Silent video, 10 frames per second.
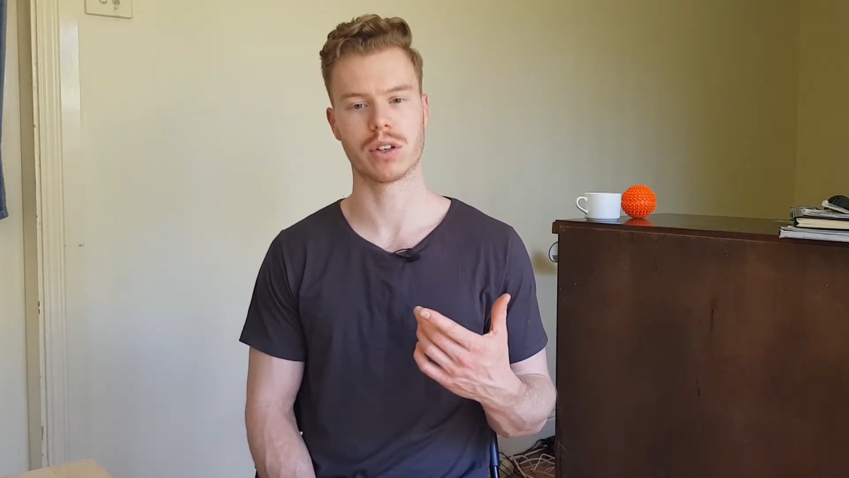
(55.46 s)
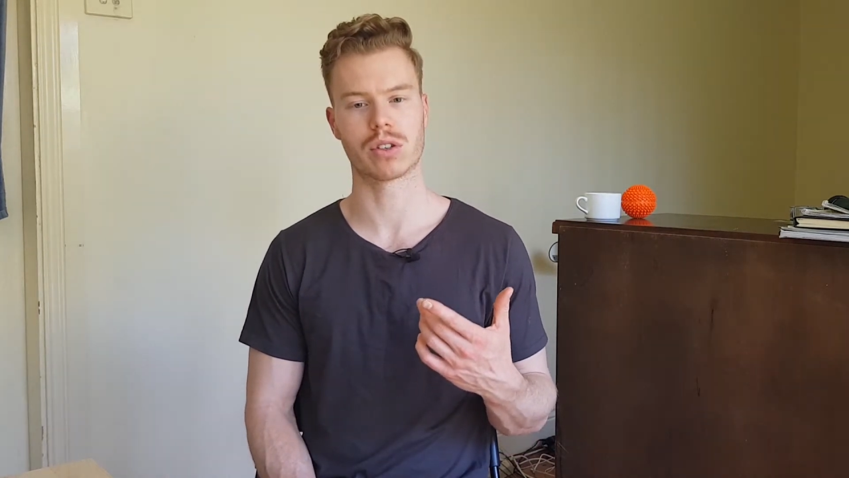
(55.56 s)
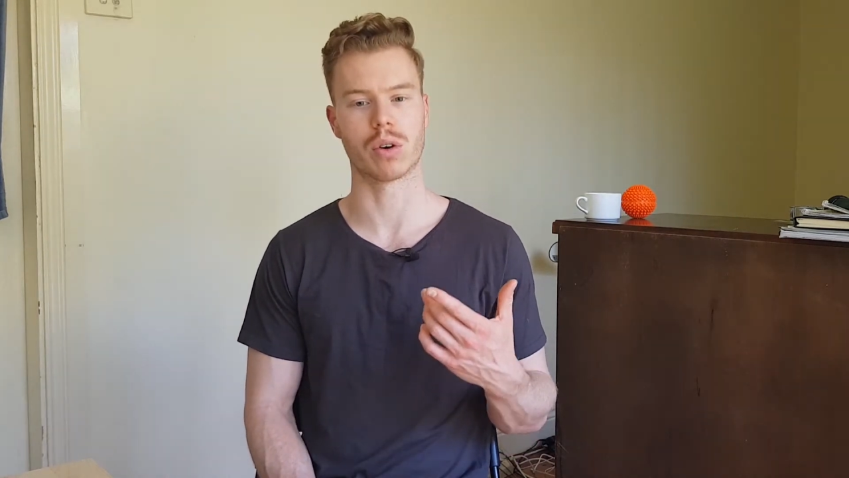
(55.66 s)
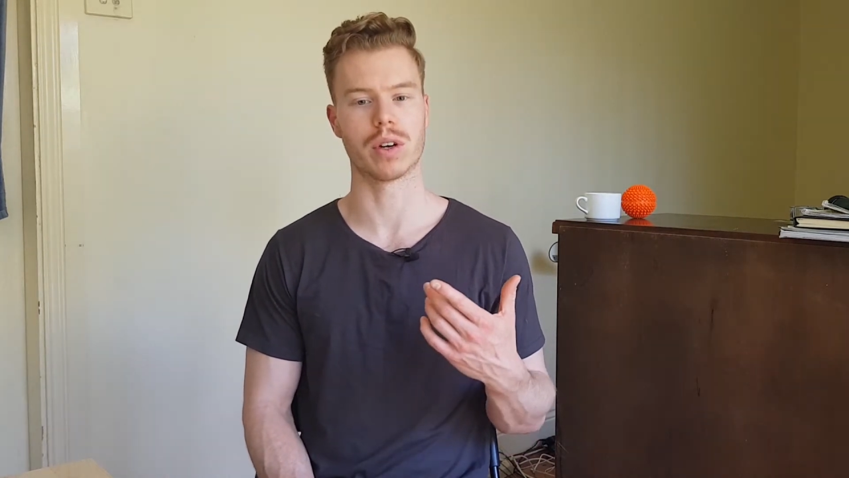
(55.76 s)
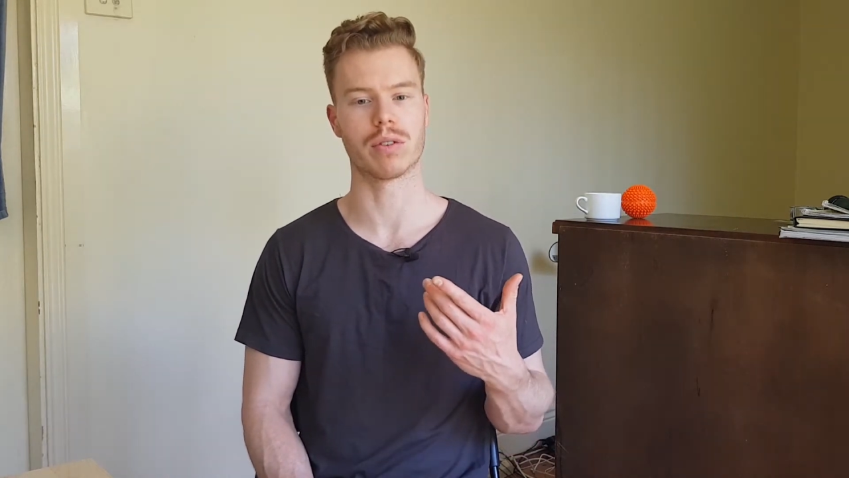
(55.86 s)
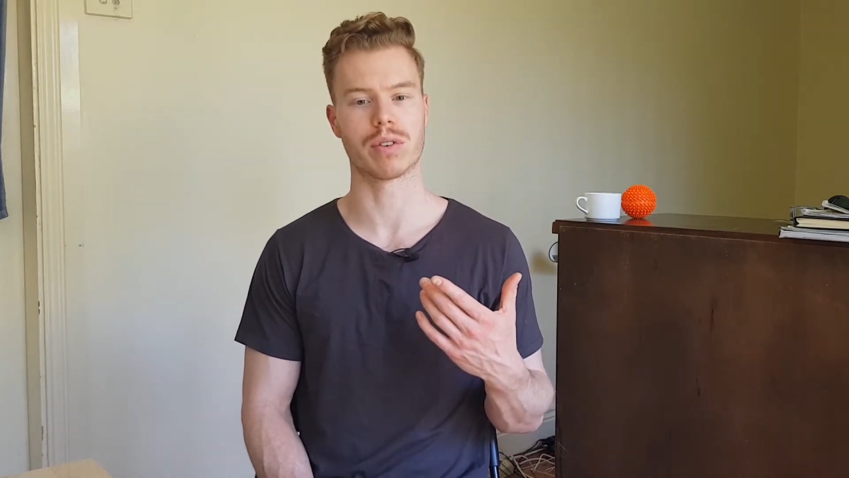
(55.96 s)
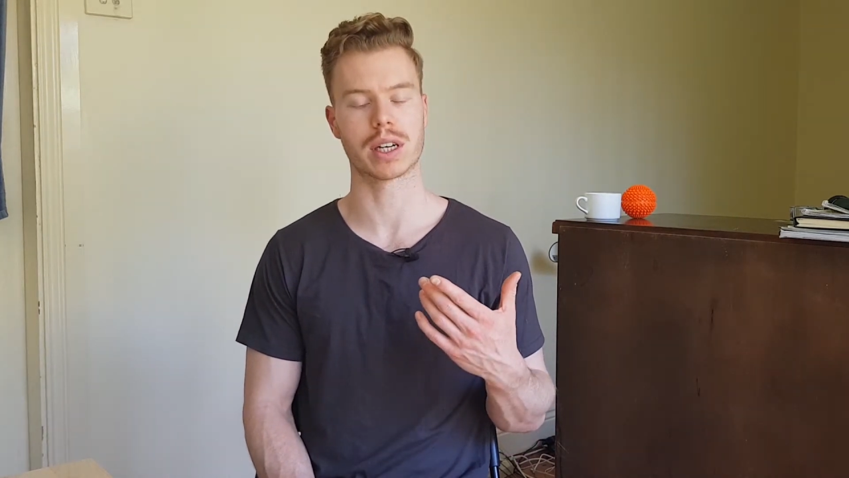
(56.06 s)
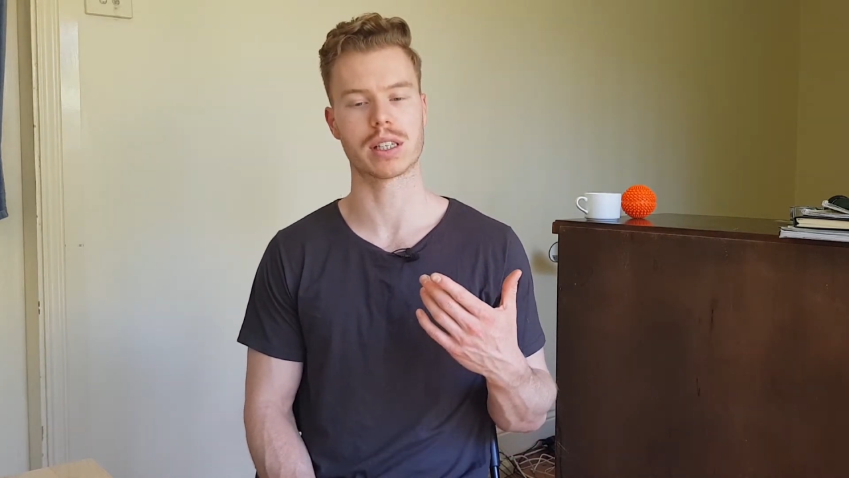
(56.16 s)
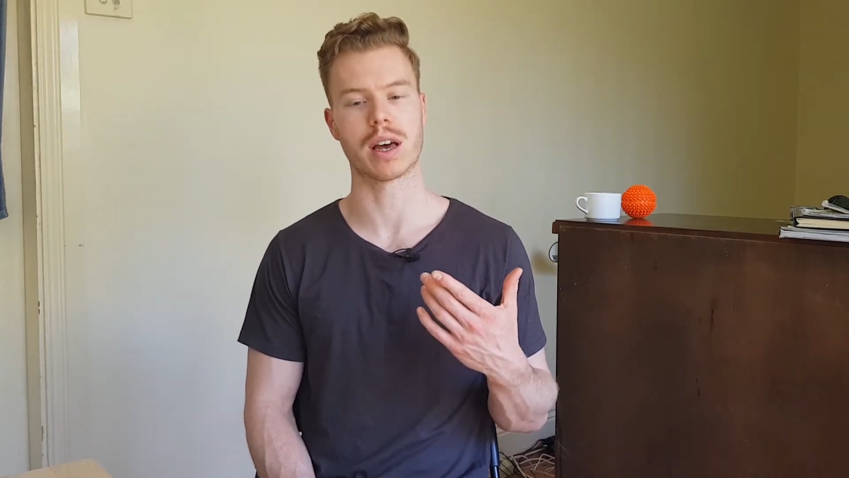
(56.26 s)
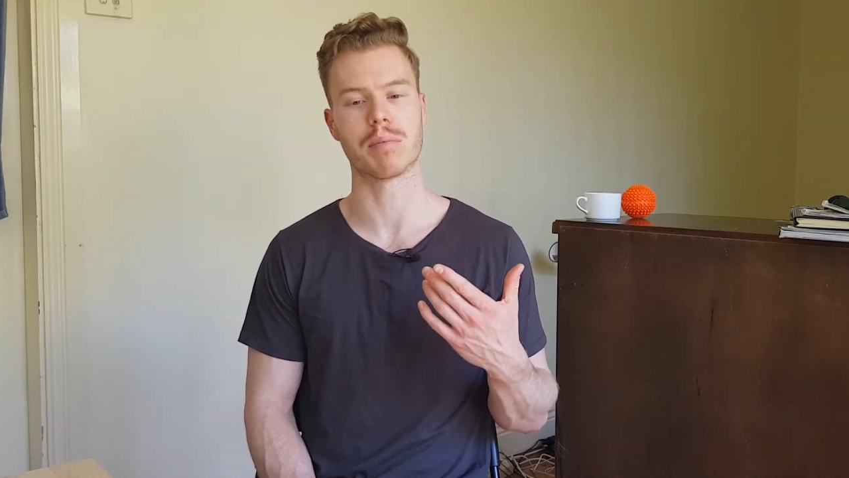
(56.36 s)
so it
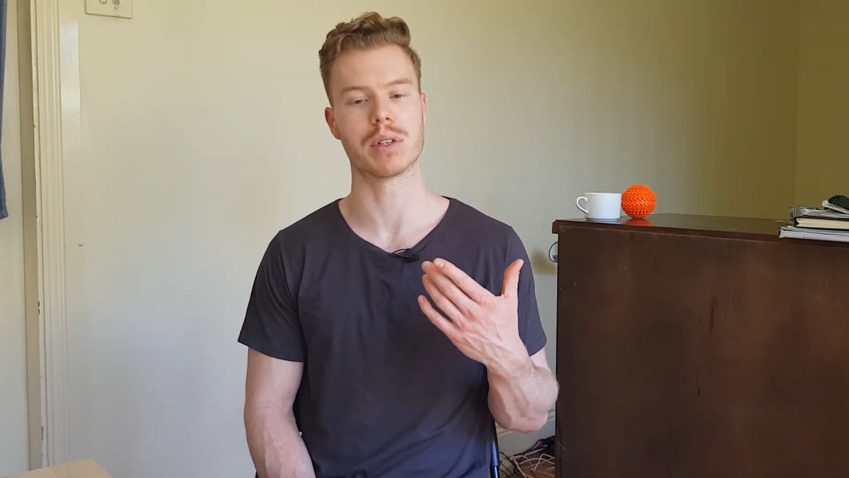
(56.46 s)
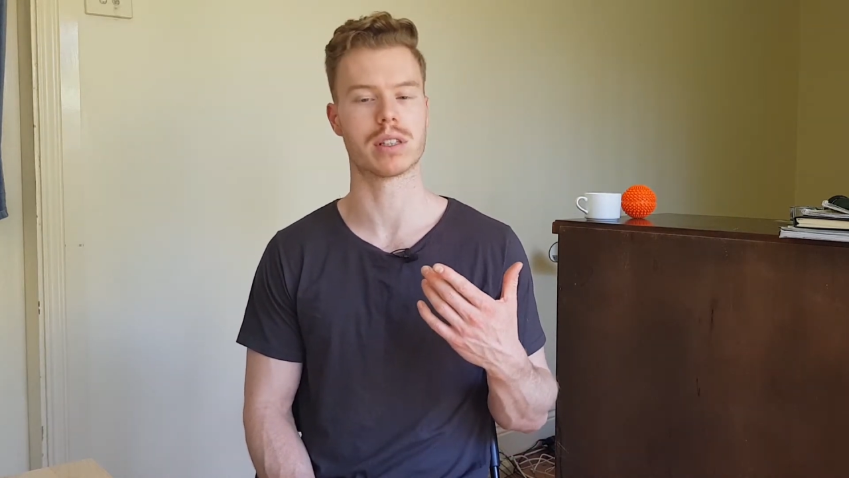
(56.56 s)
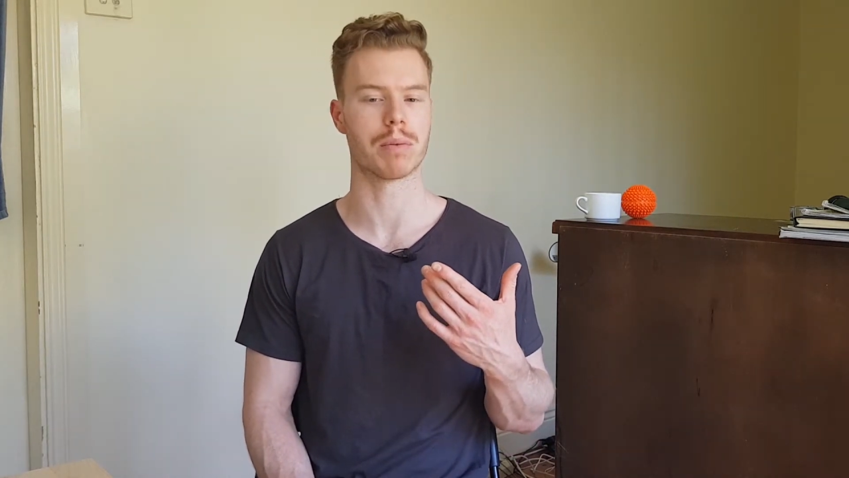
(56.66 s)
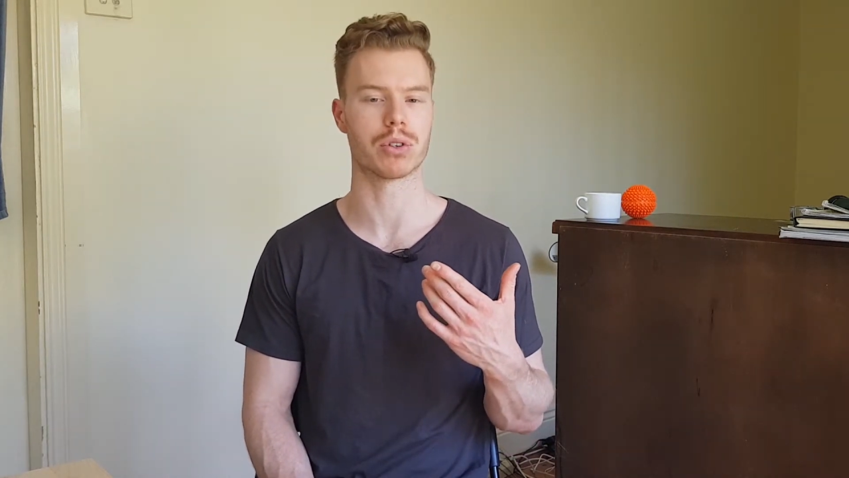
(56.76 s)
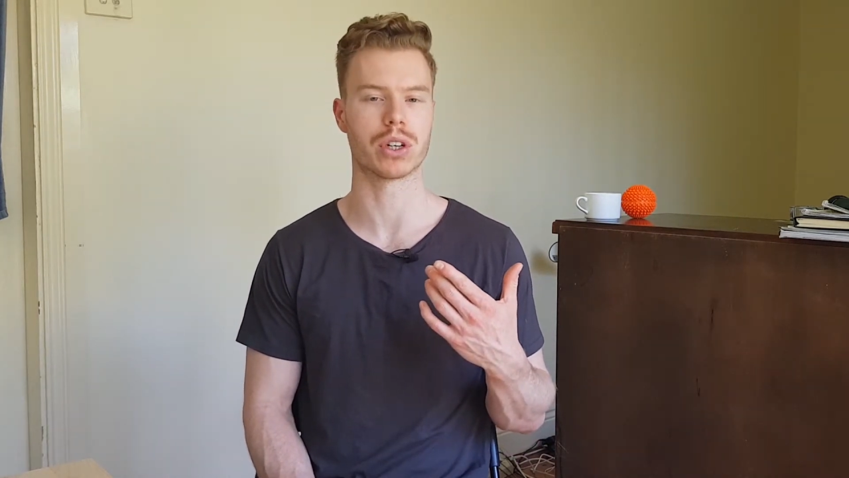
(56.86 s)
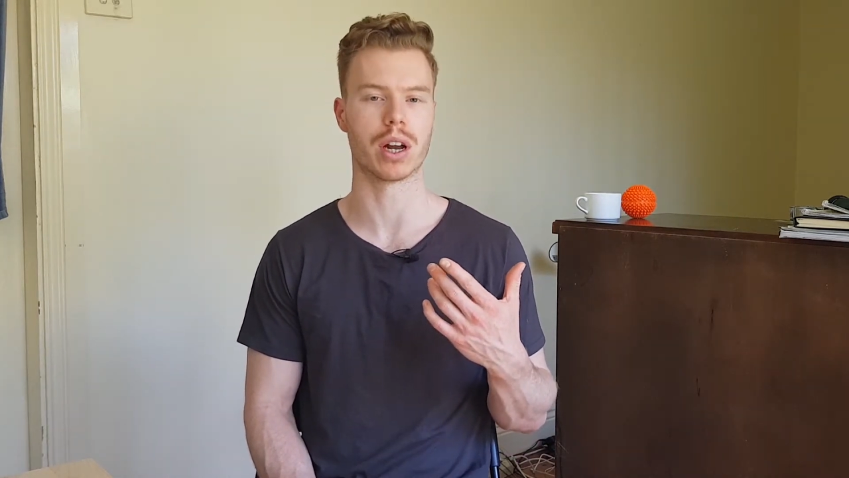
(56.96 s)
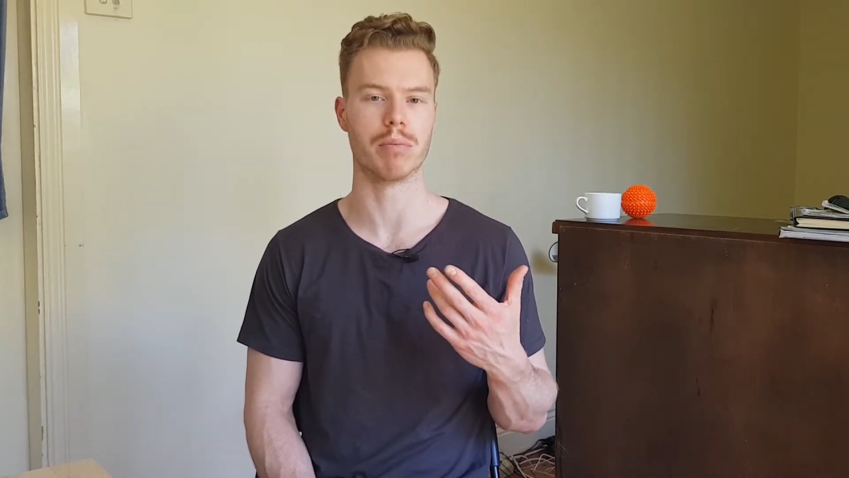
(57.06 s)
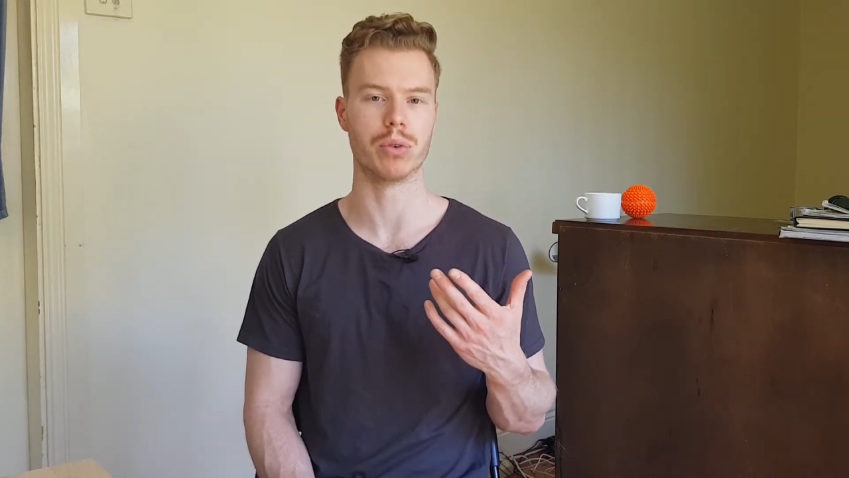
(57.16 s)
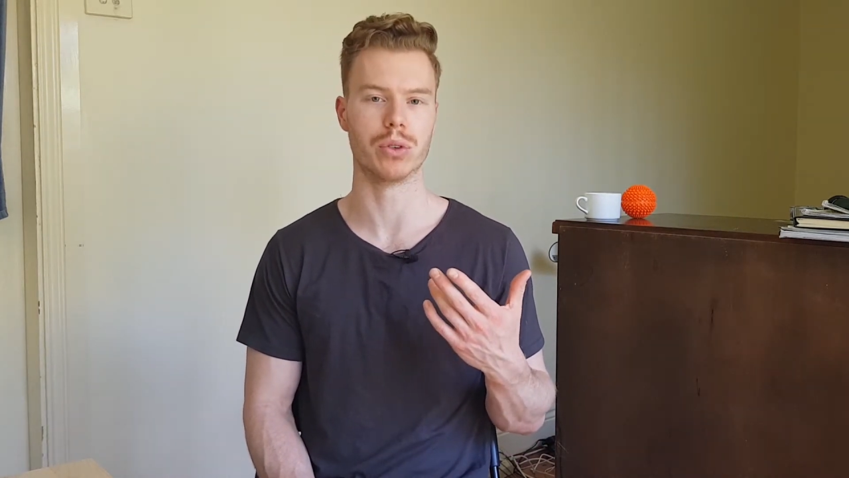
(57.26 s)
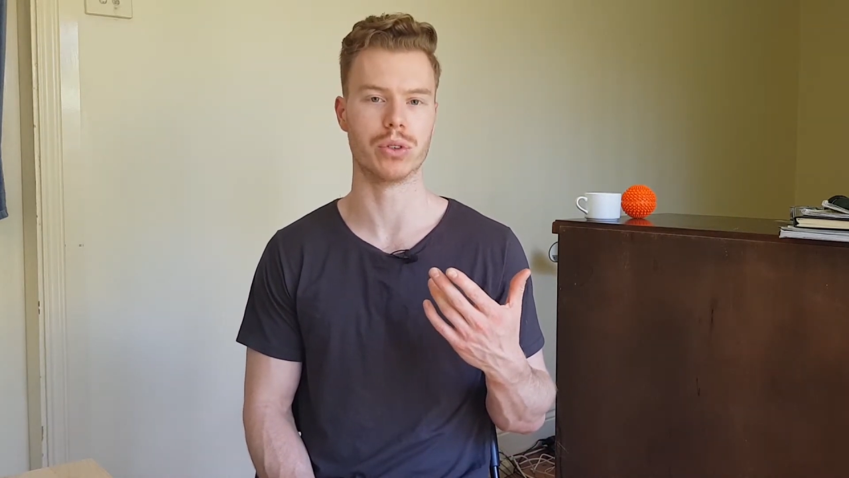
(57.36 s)
affects our perception, our
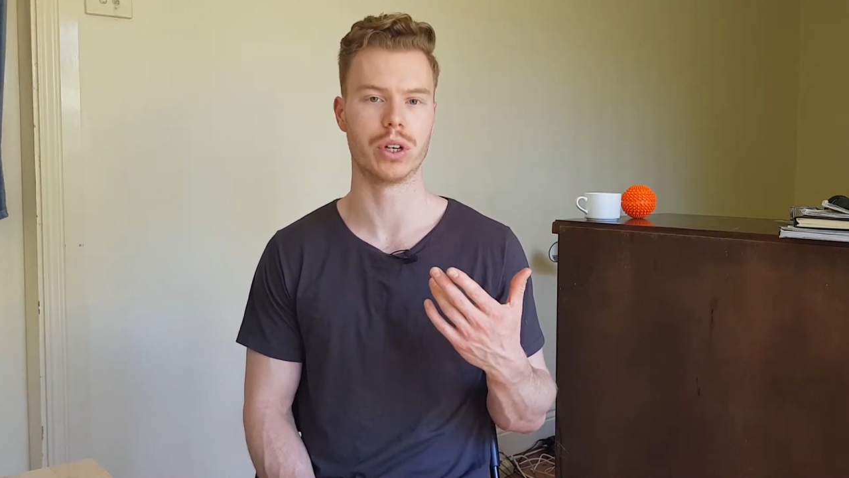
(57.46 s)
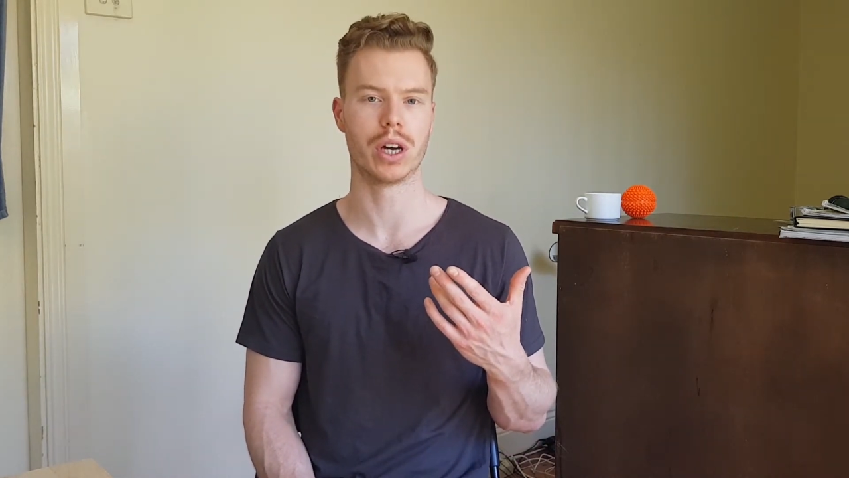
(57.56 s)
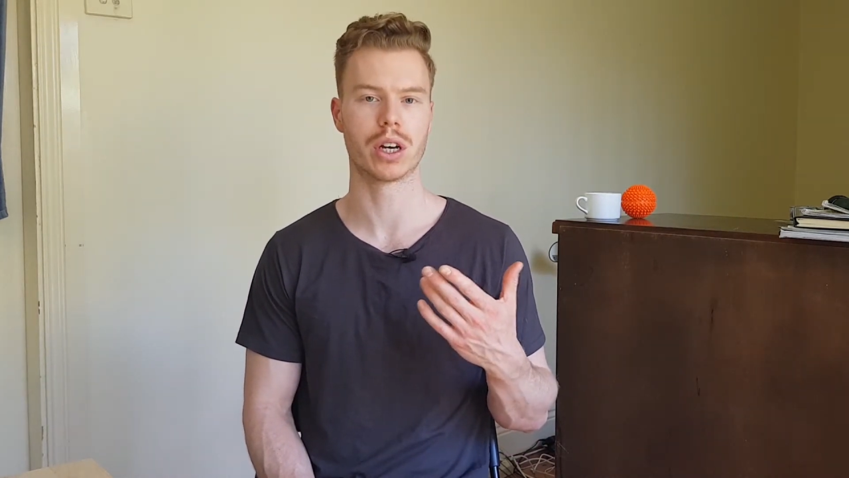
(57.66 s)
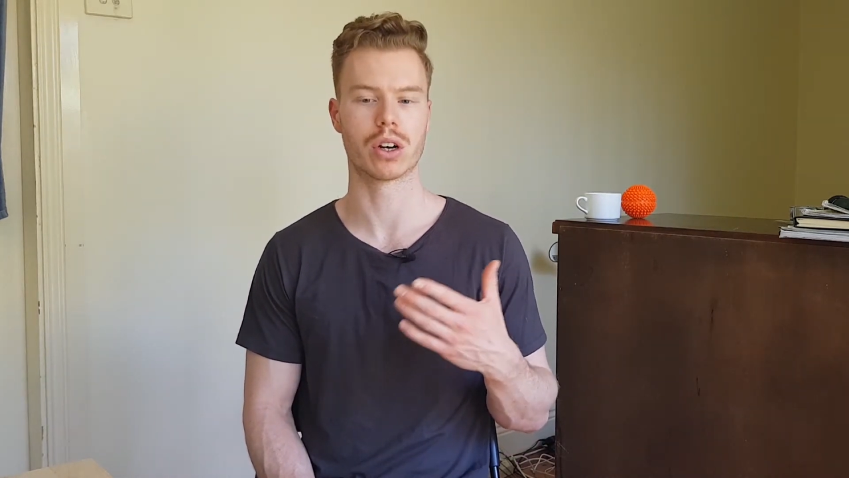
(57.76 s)
mood,